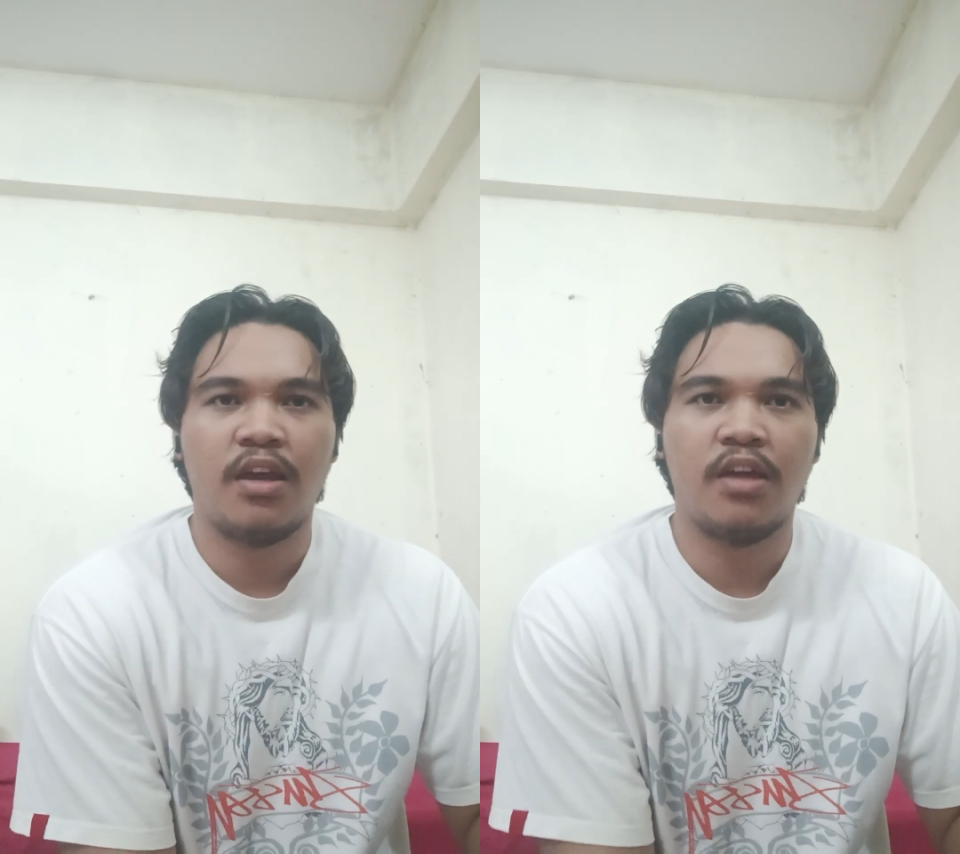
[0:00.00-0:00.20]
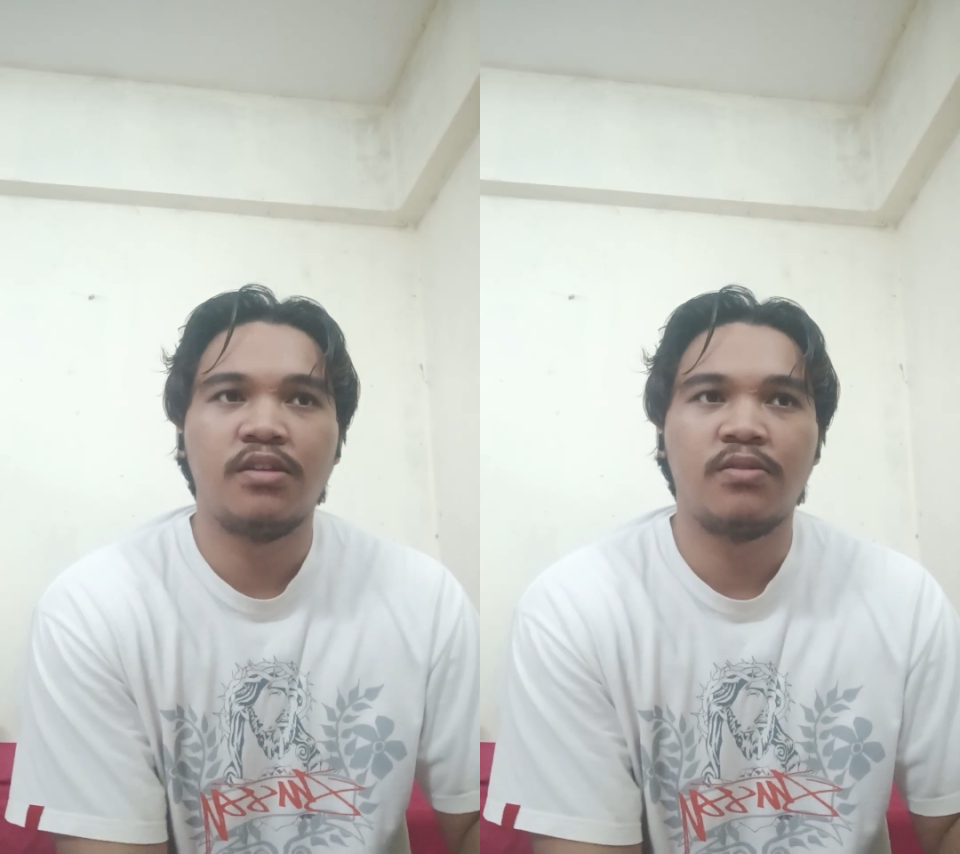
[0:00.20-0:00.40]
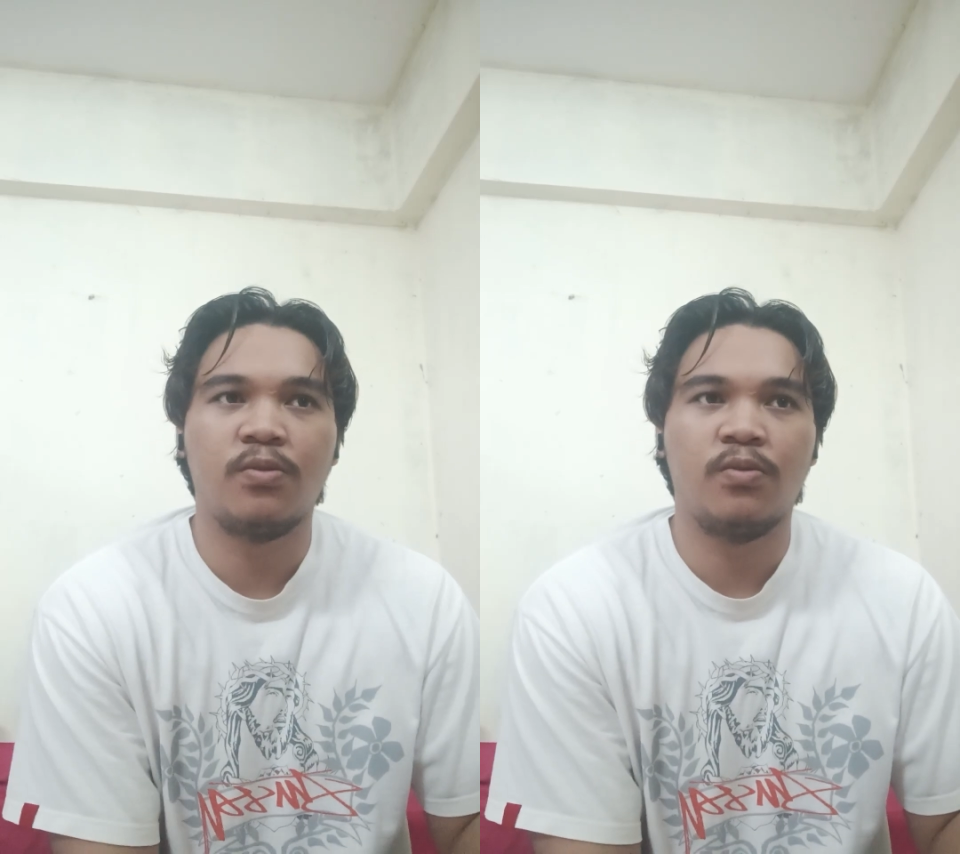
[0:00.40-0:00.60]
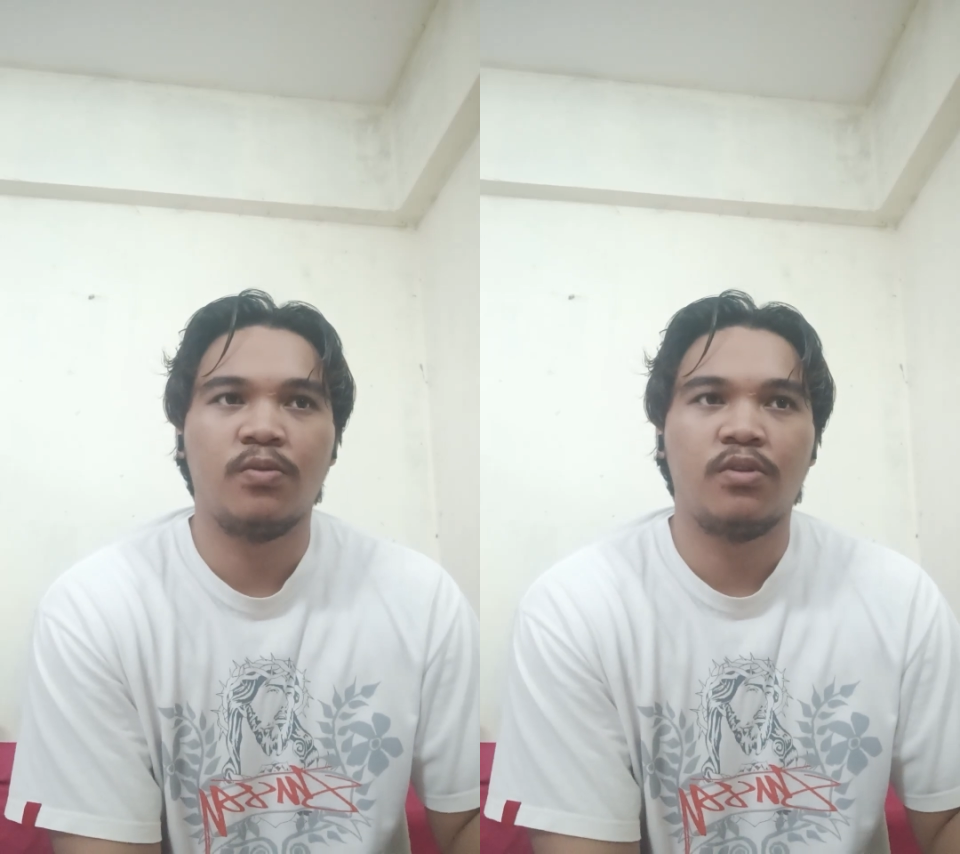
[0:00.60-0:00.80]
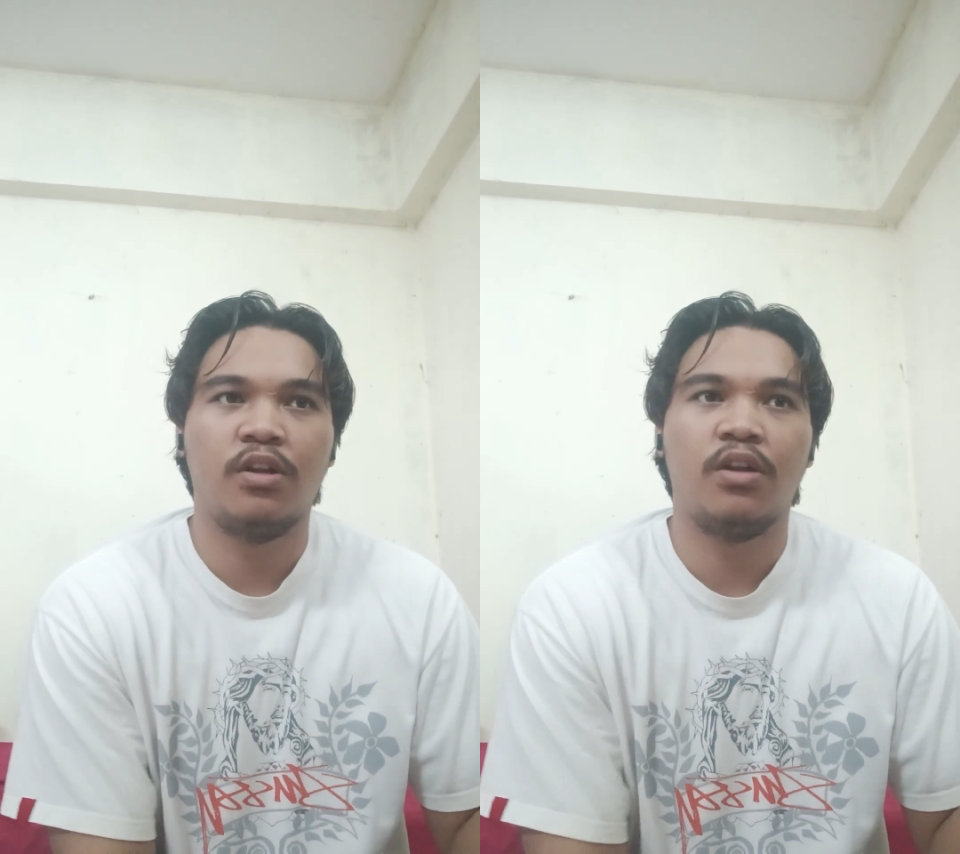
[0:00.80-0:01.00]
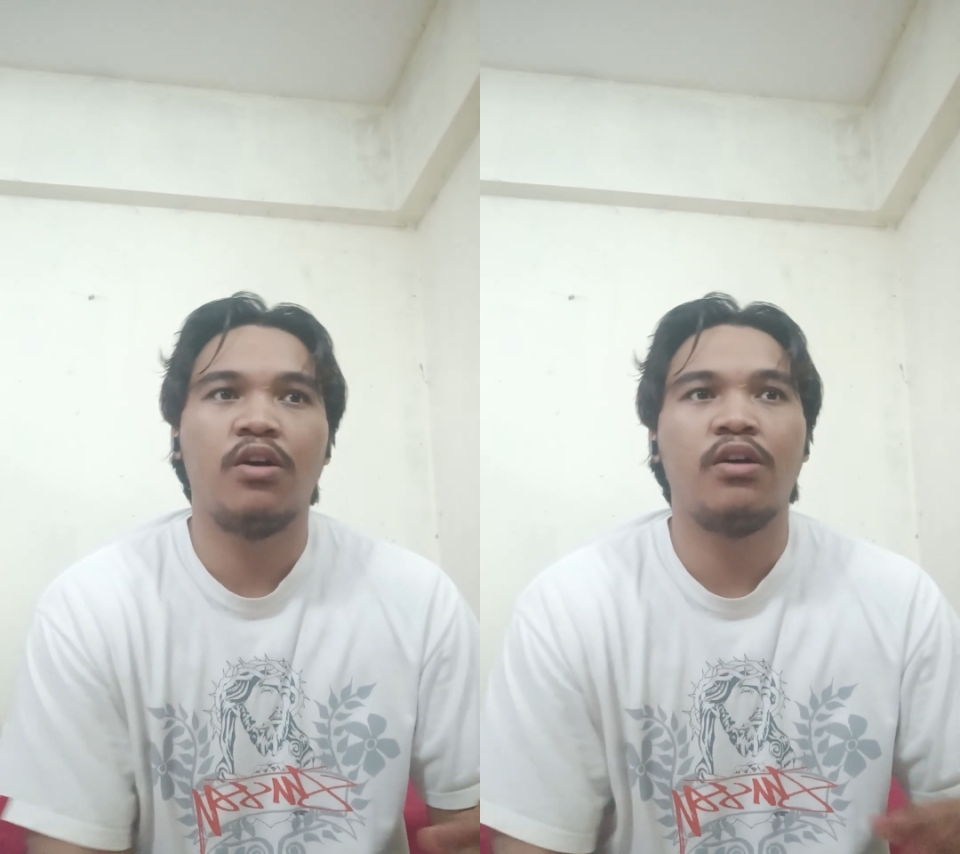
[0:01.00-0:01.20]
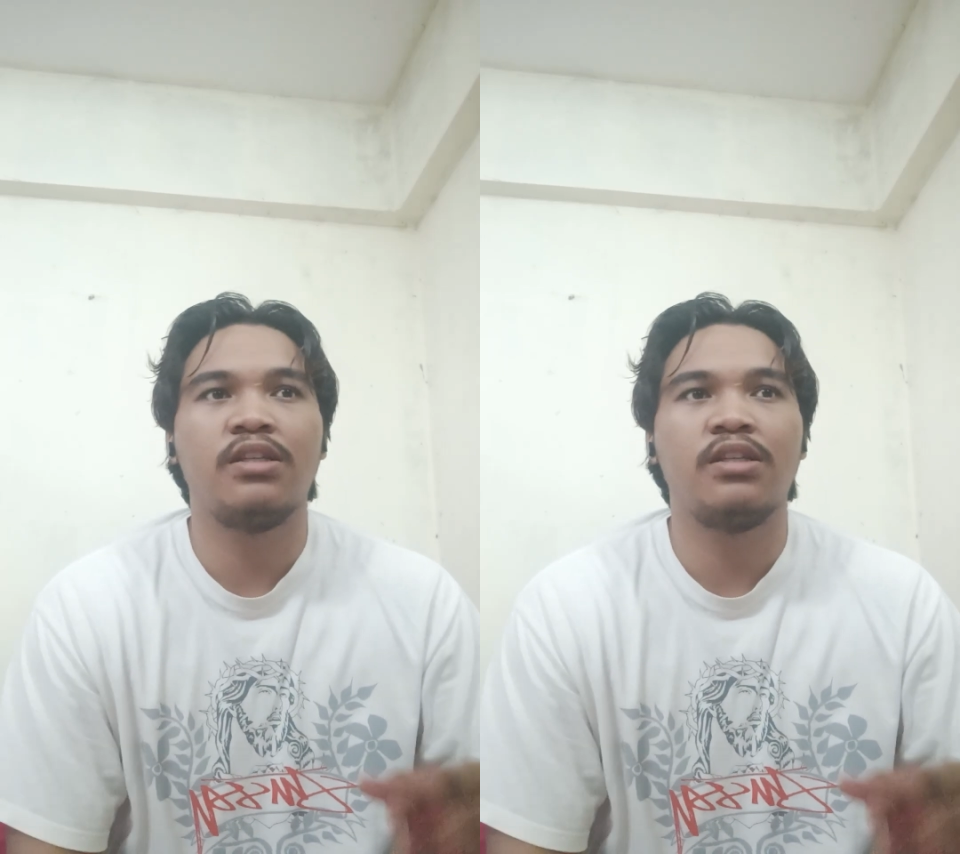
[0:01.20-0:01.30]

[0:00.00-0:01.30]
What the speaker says: And so the law